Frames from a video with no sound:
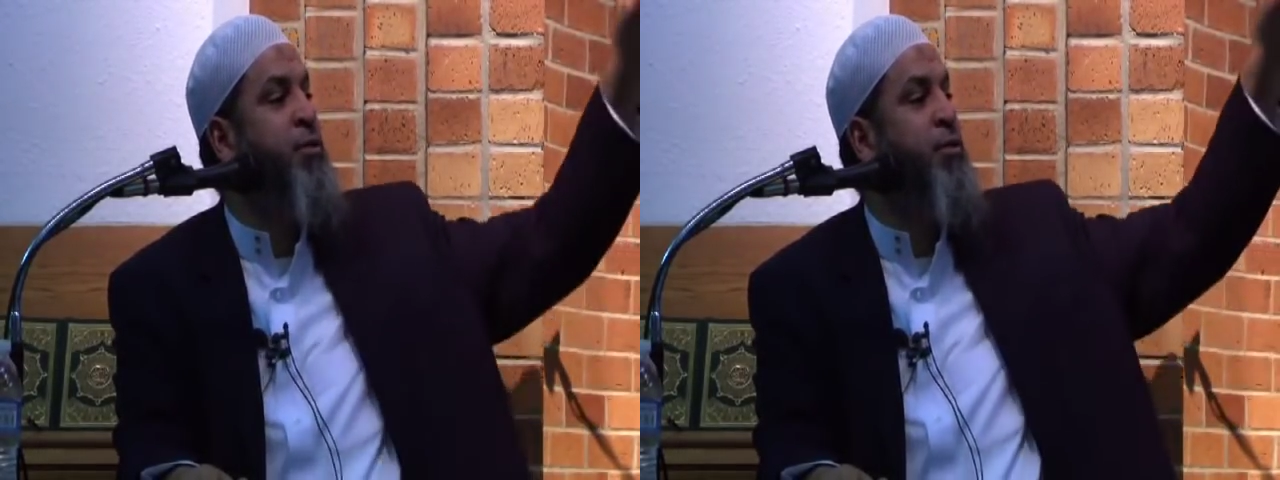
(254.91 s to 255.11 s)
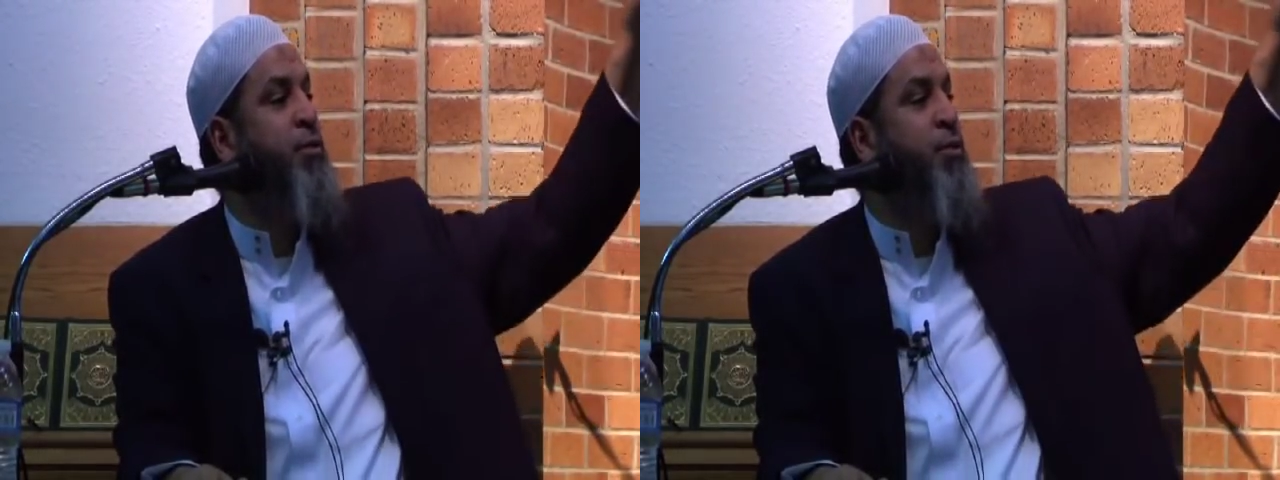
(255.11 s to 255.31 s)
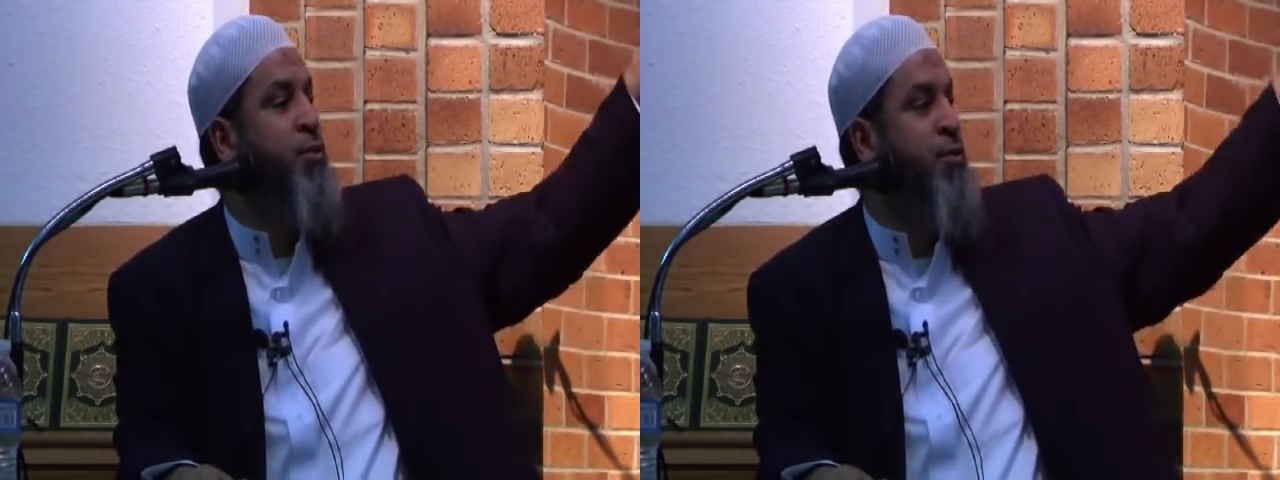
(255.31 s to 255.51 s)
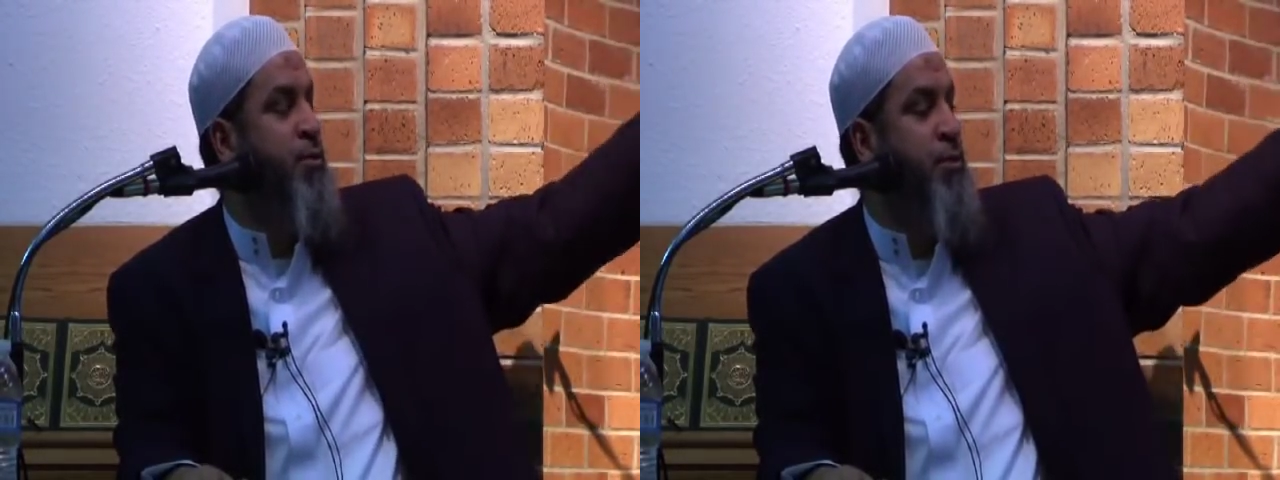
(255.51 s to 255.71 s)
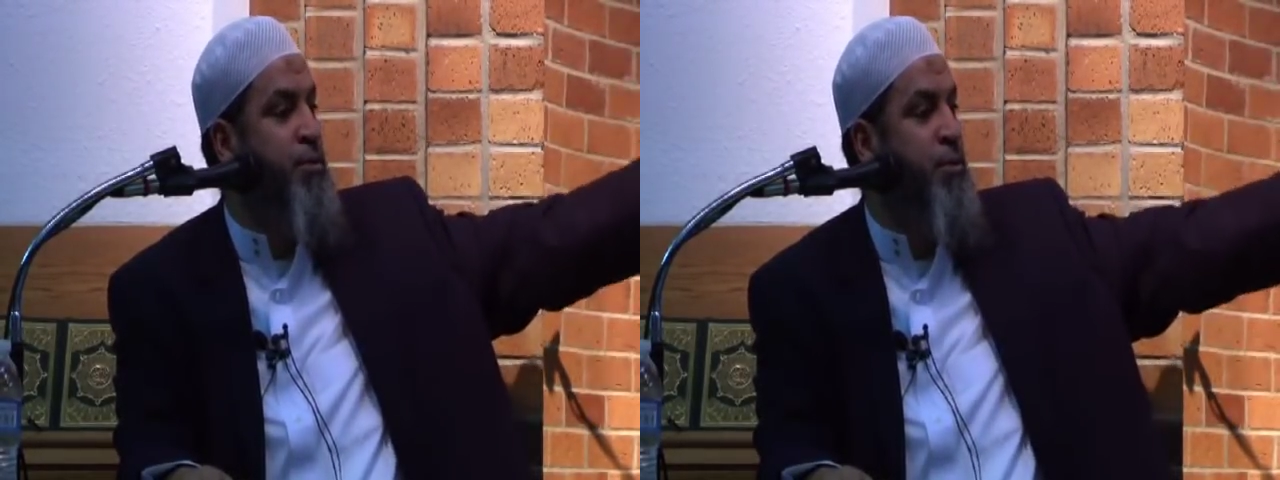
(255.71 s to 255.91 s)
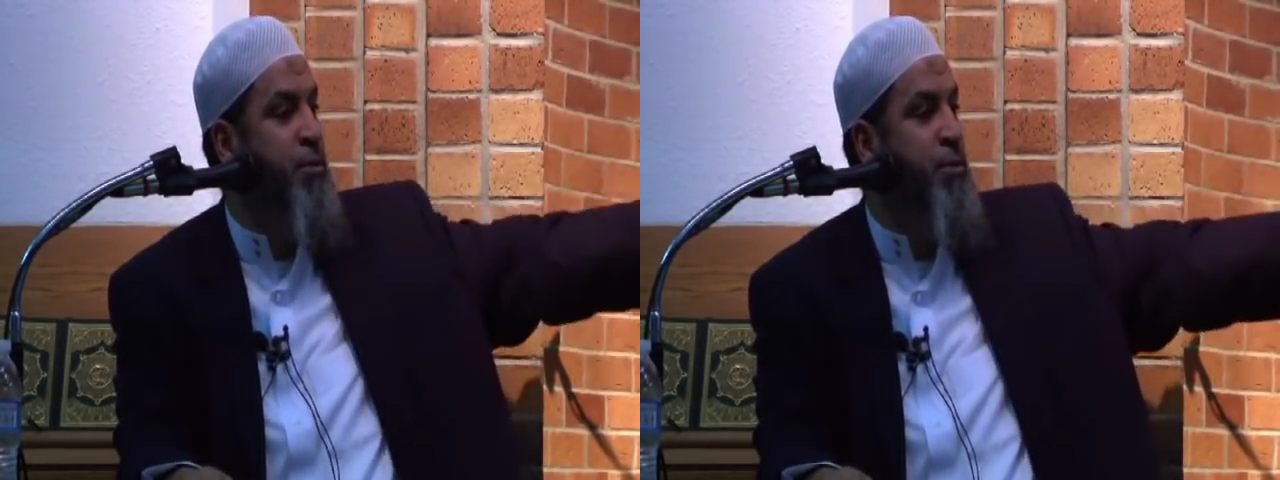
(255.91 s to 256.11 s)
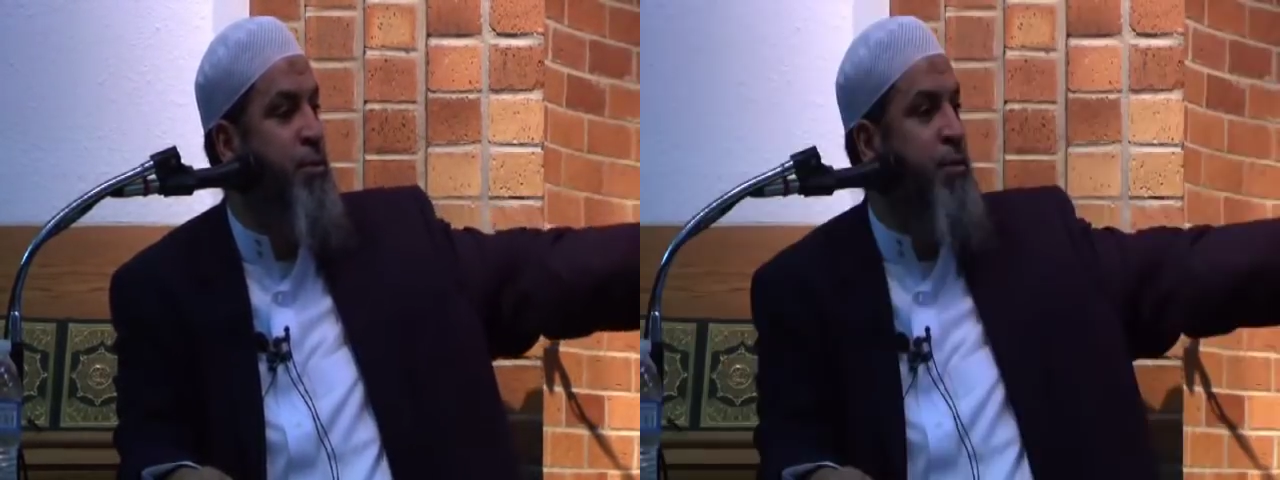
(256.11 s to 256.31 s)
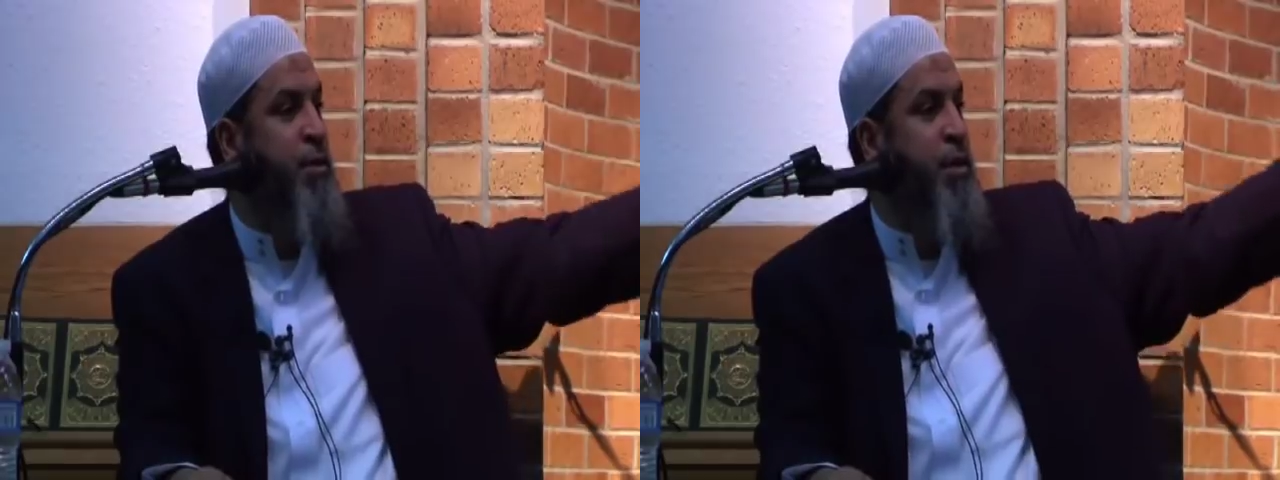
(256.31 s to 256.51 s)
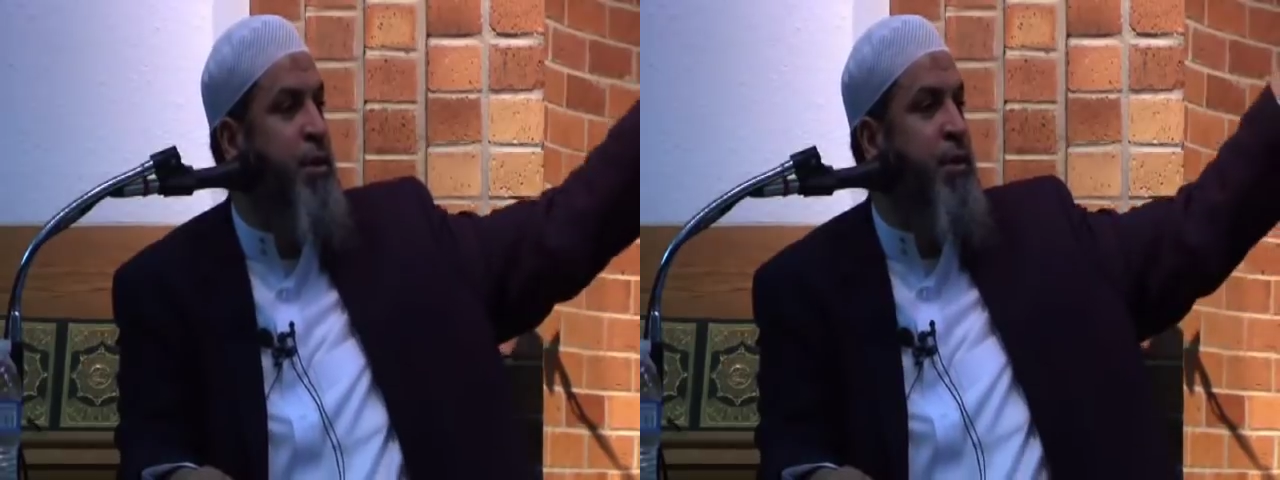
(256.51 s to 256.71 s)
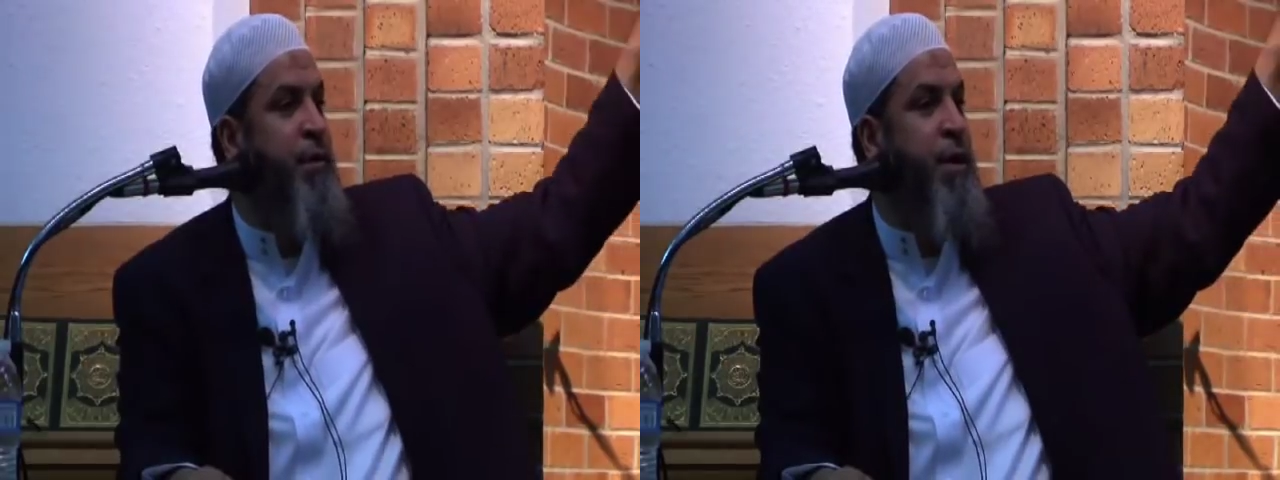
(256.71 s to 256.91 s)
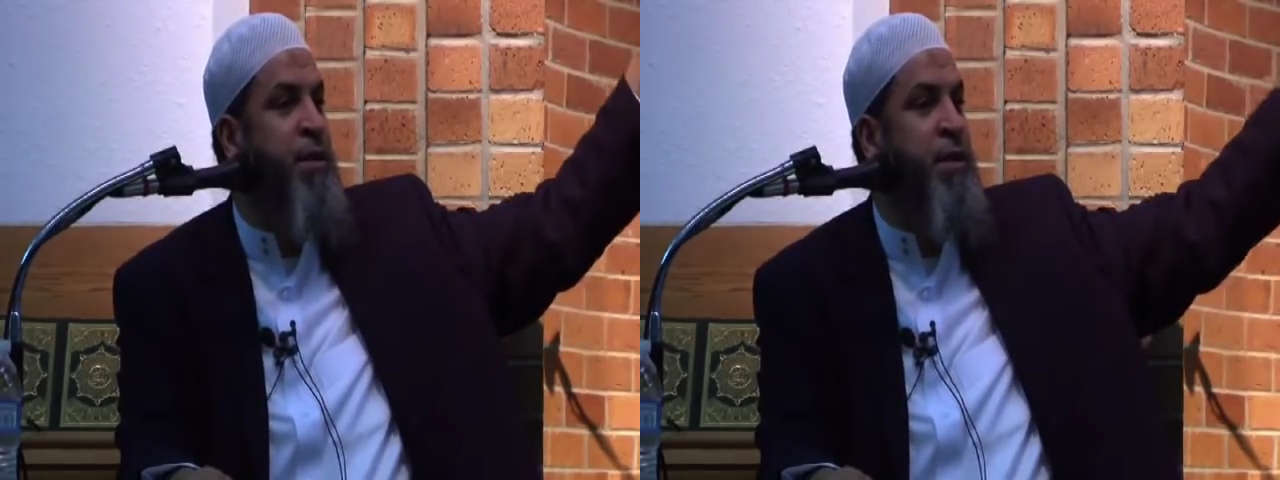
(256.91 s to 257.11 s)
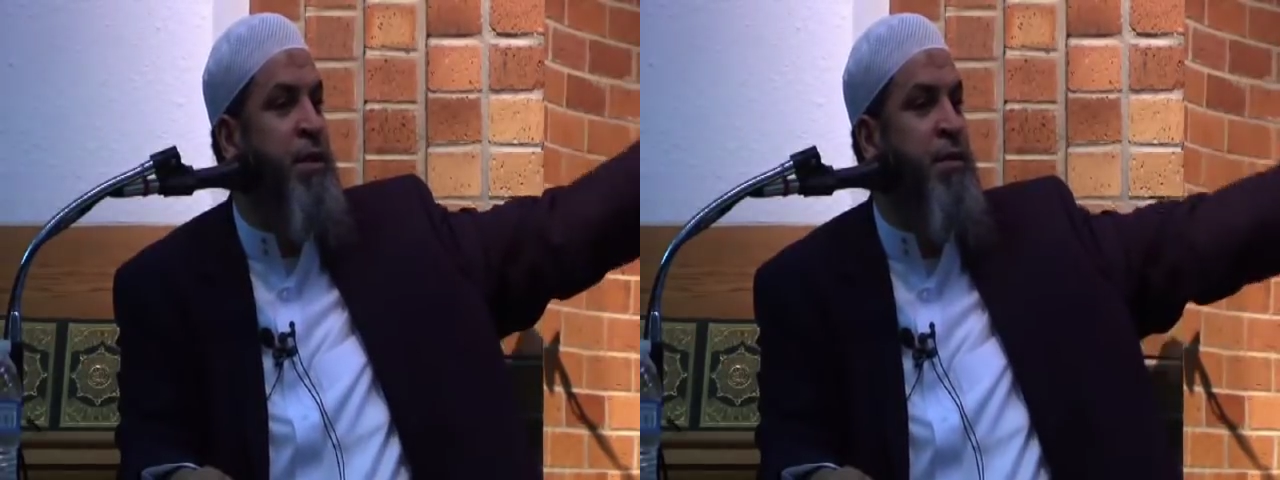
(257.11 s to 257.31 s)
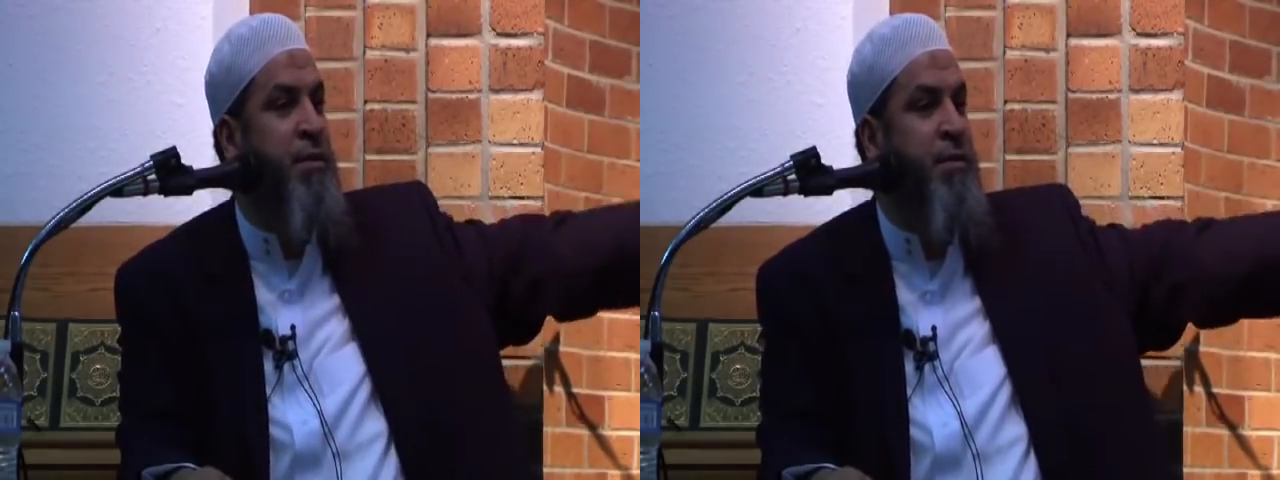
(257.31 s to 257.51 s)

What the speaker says: to Palestine.